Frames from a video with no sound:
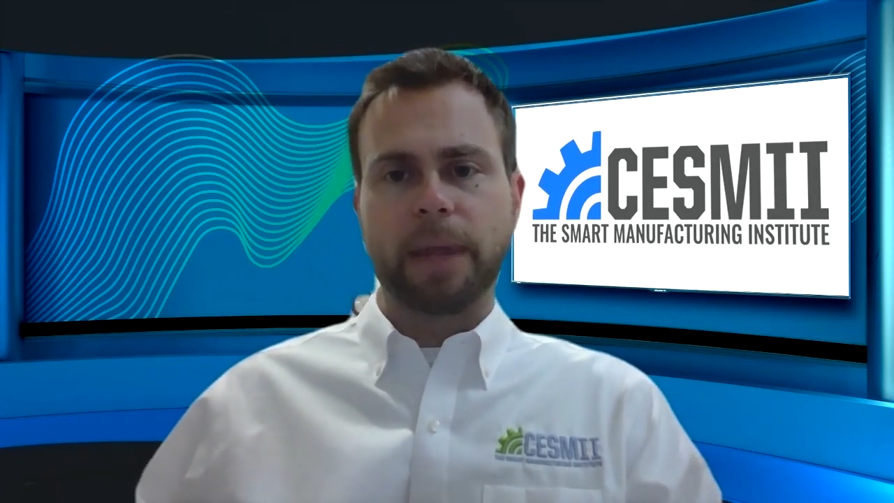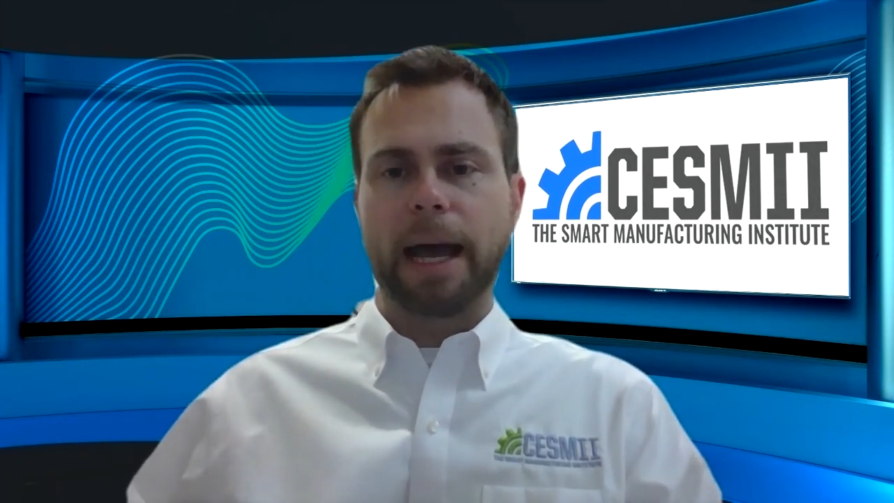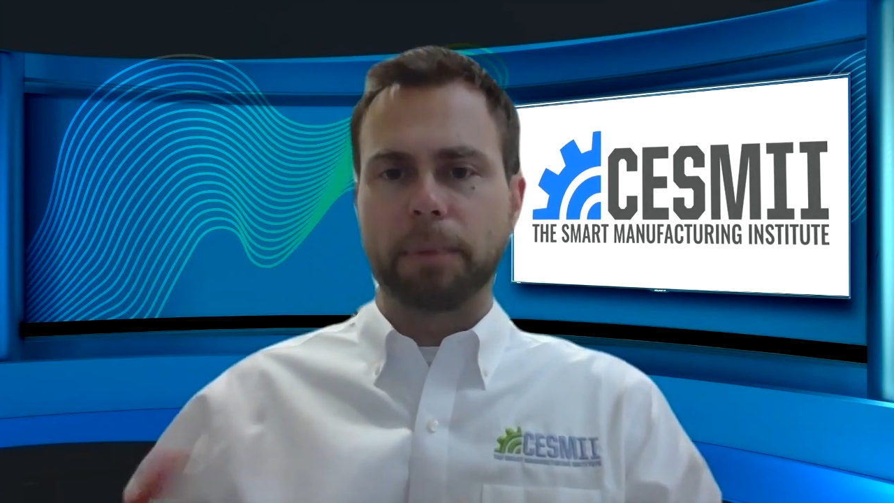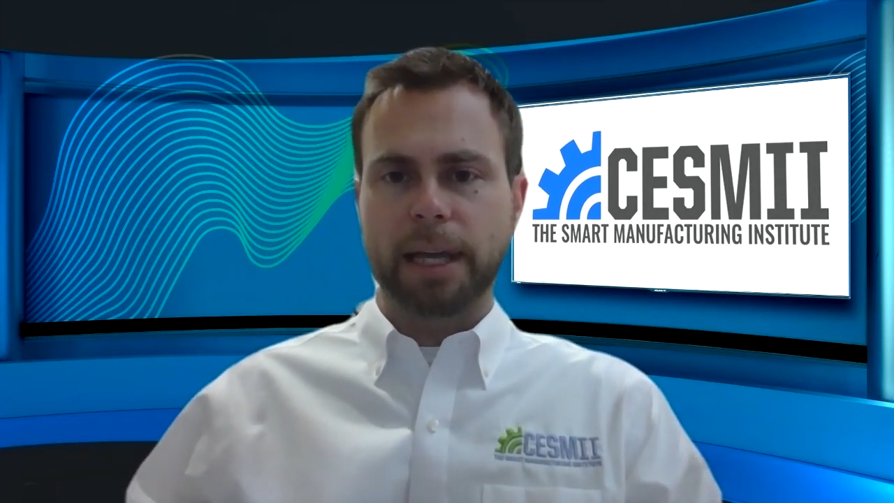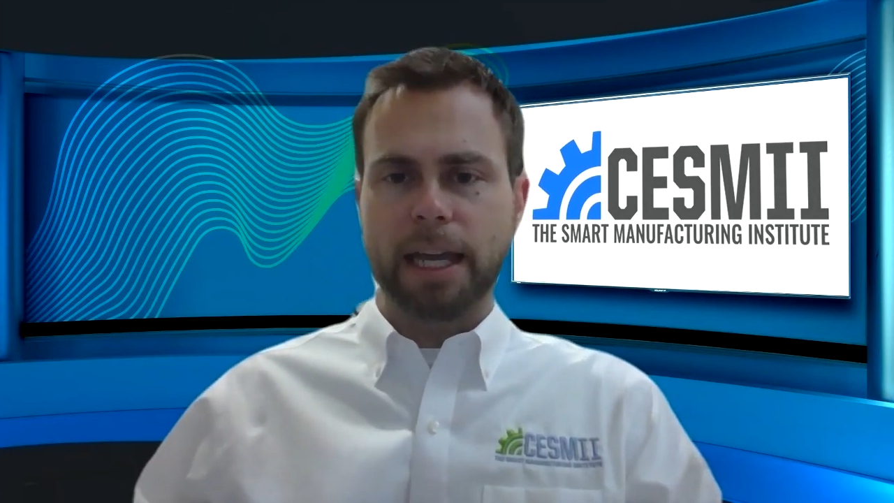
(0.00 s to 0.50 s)

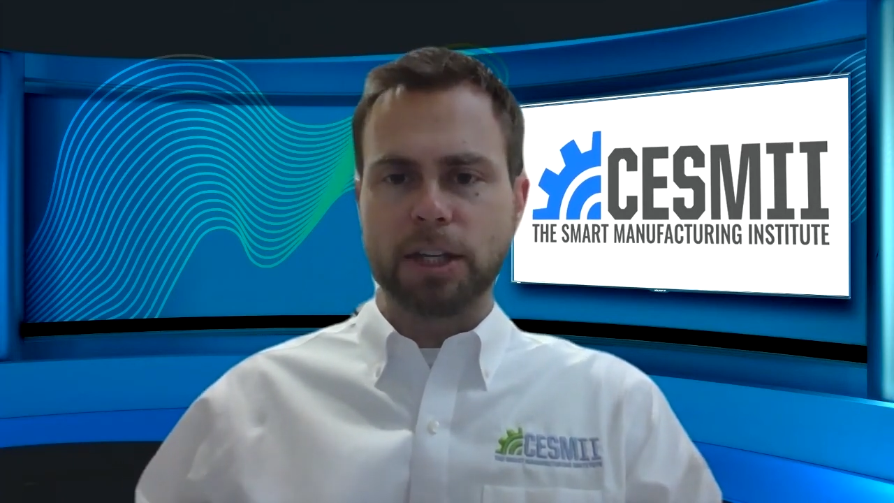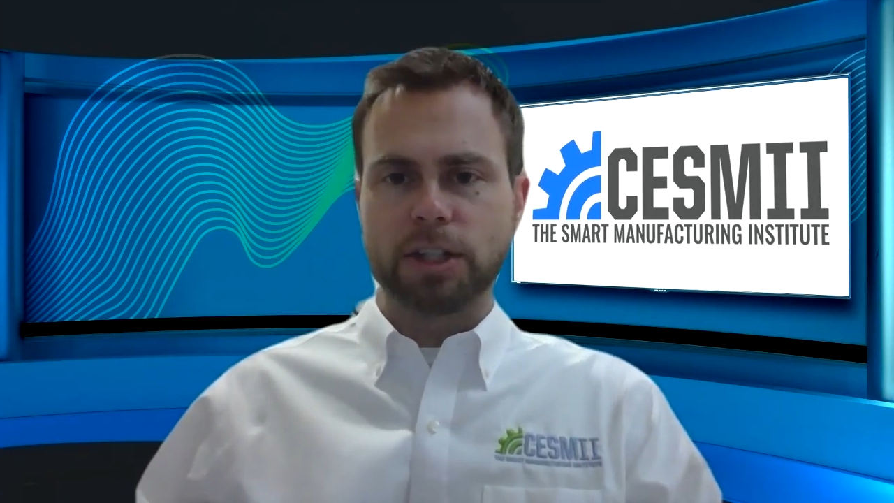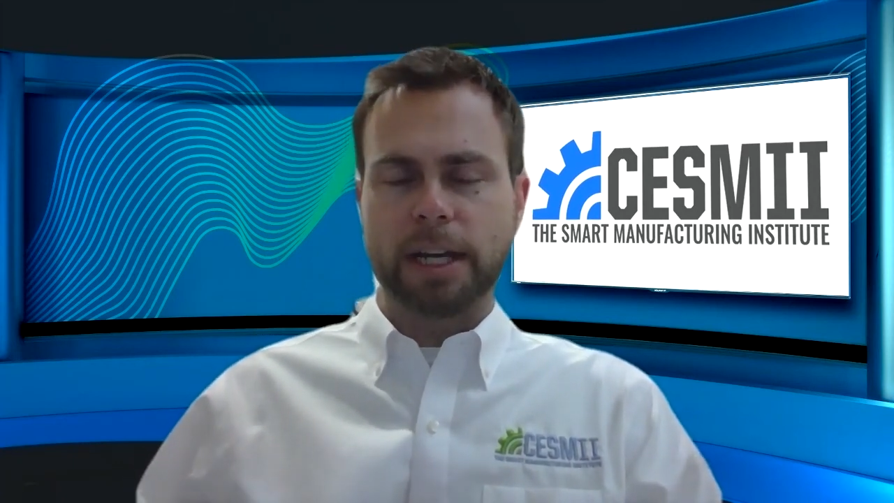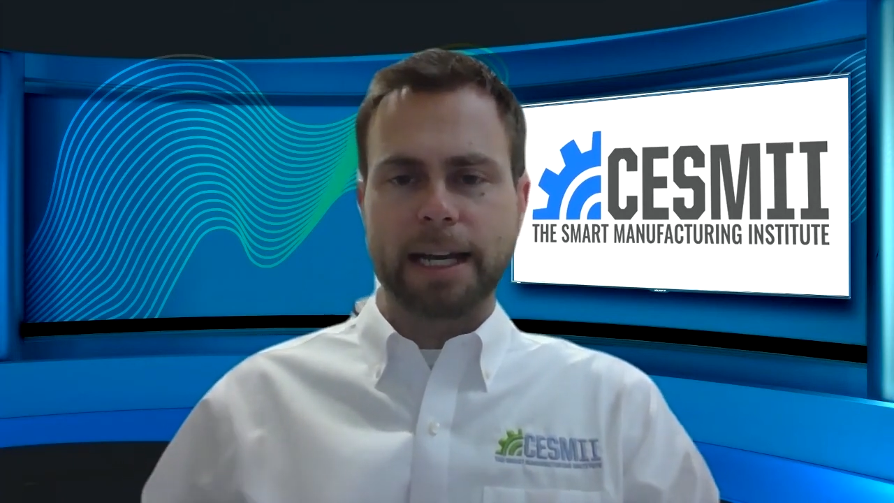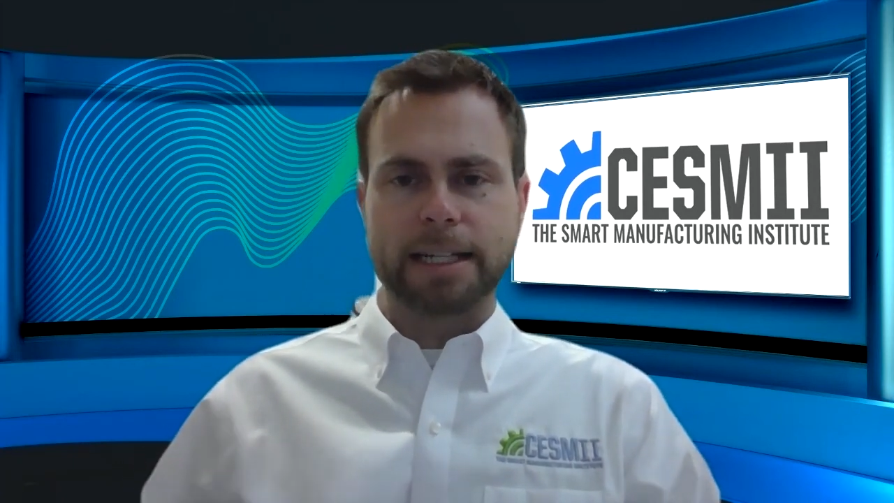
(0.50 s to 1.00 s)

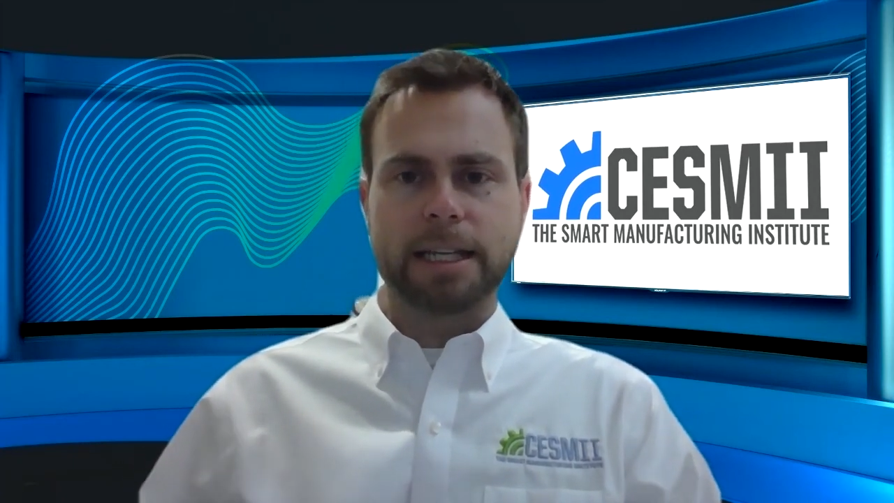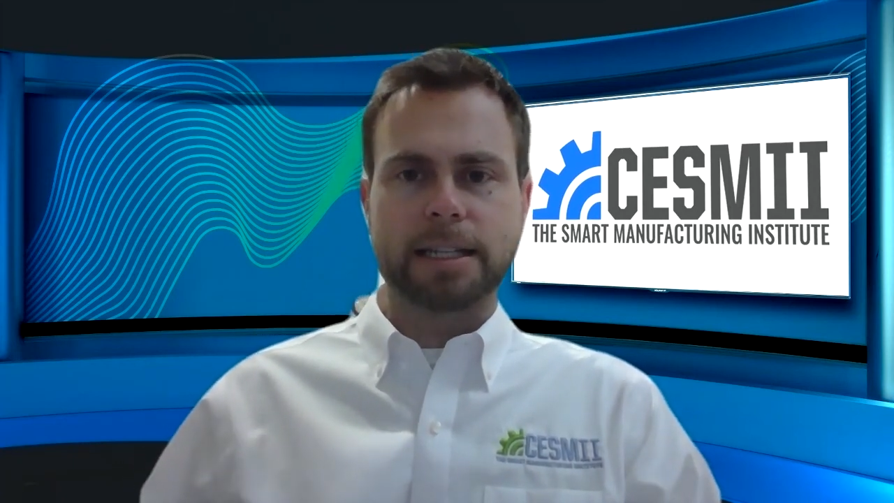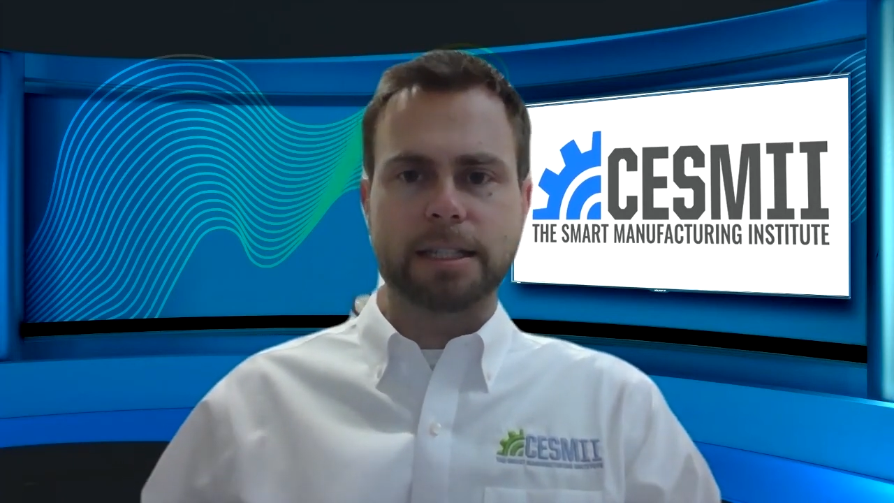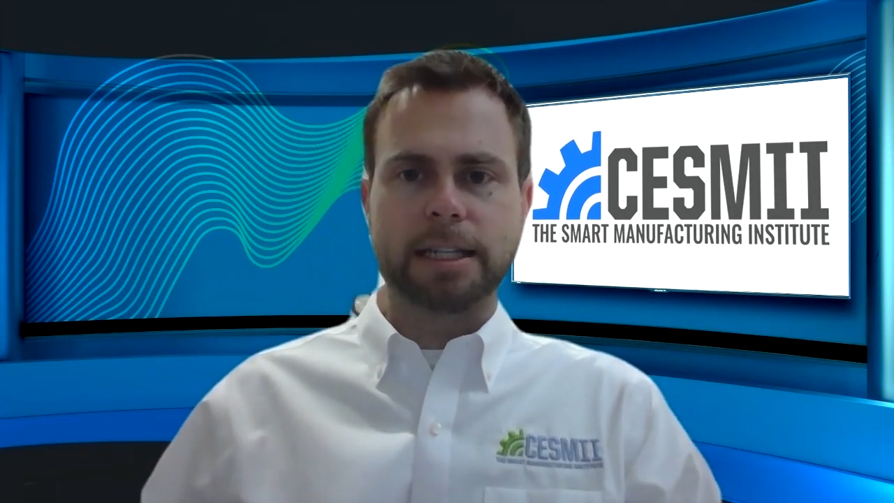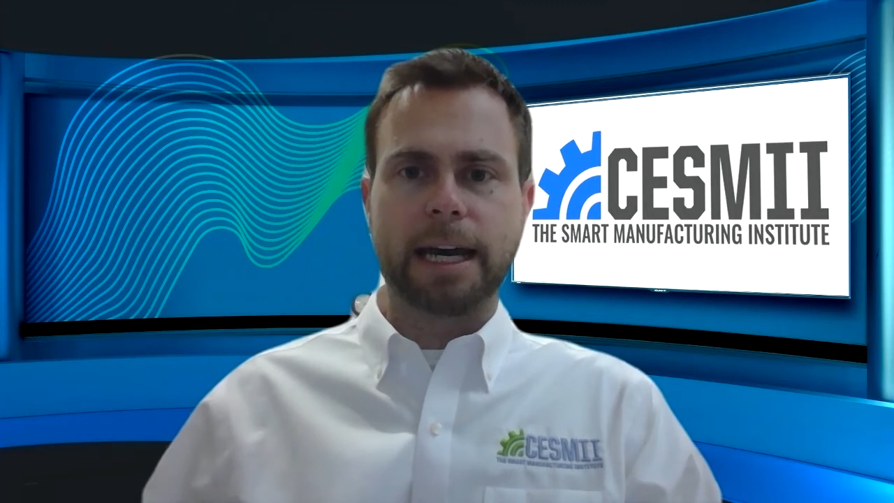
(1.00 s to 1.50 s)
application
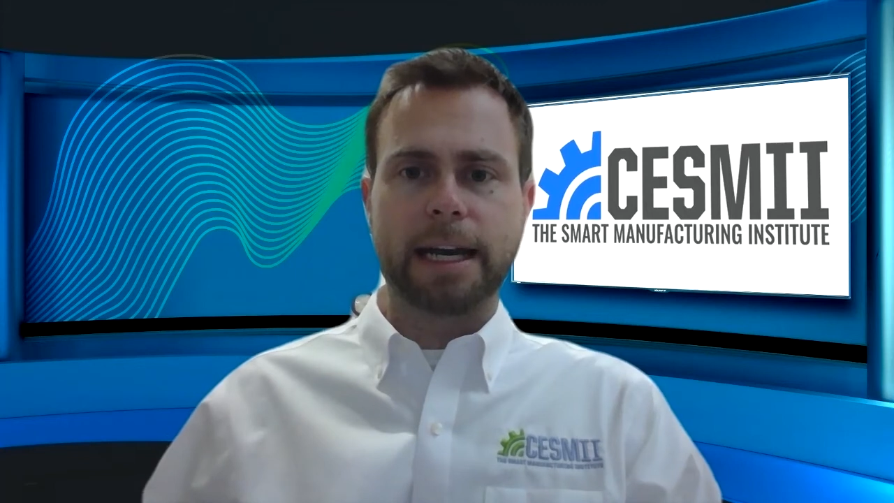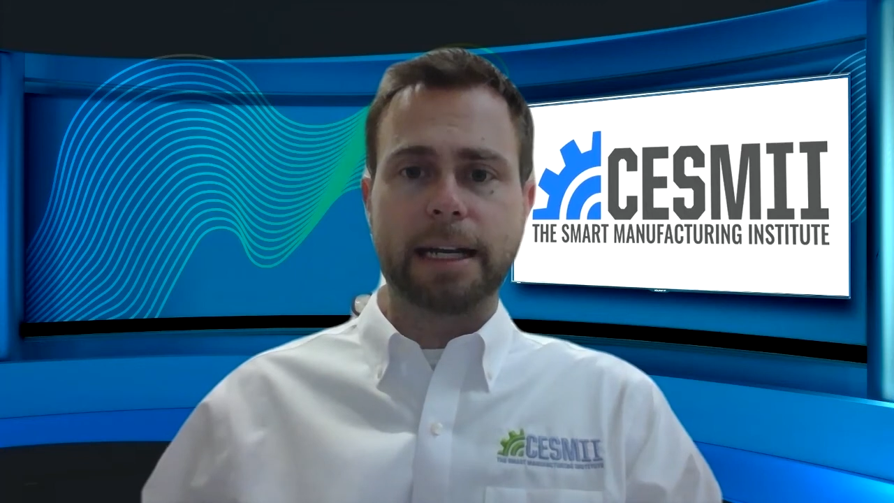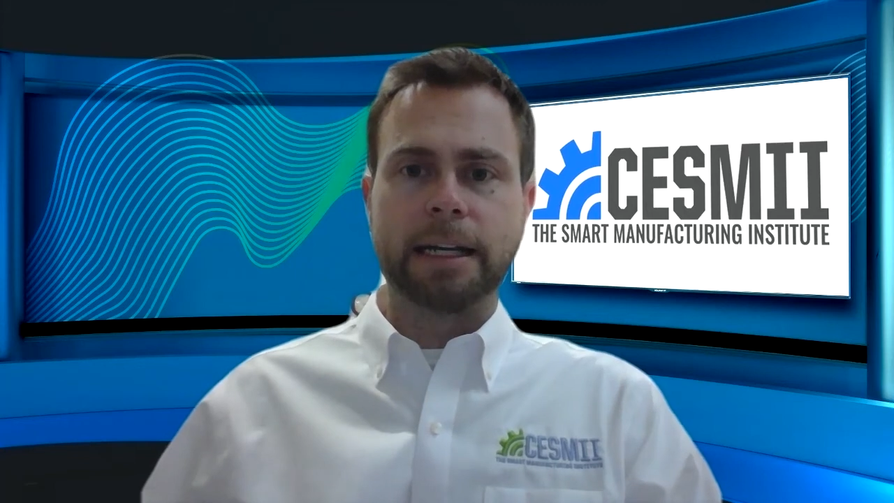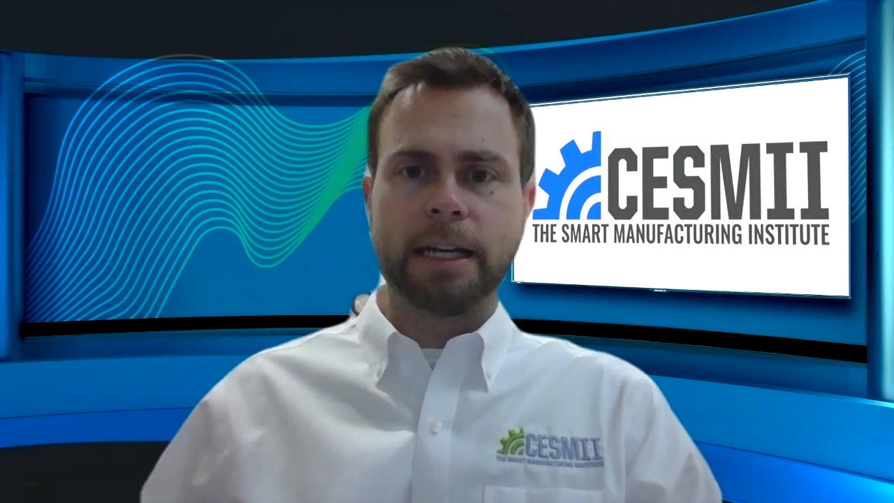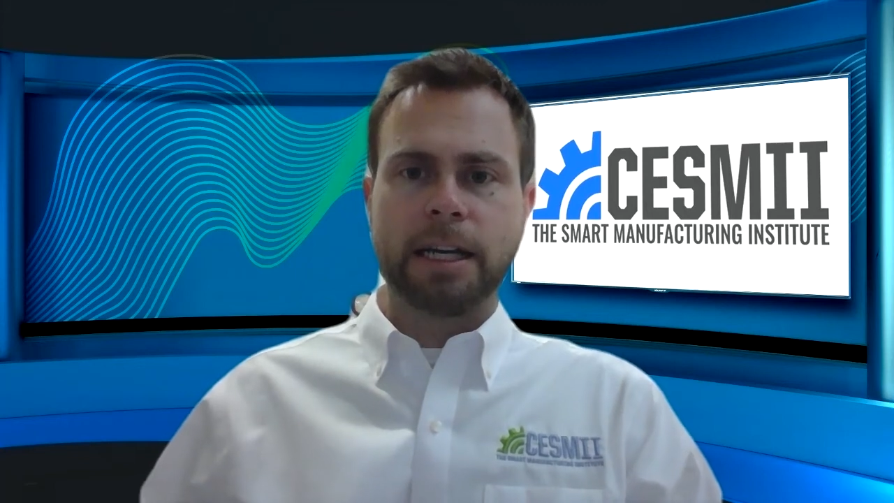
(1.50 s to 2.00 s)
access to data